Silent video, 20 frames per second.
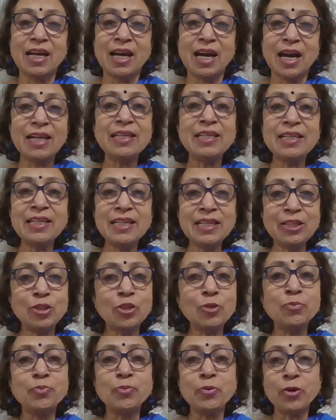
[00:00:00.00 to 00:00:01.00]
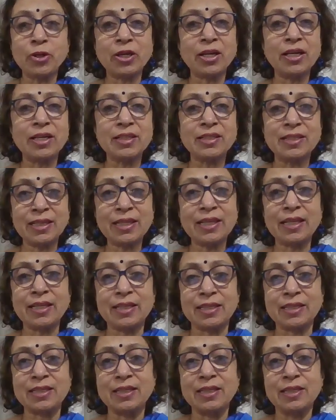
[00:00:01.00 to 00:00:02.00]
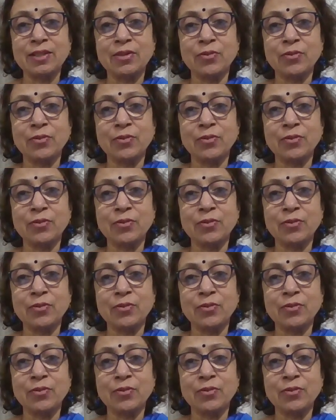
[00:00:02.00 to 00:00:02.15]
I need to book a ticket,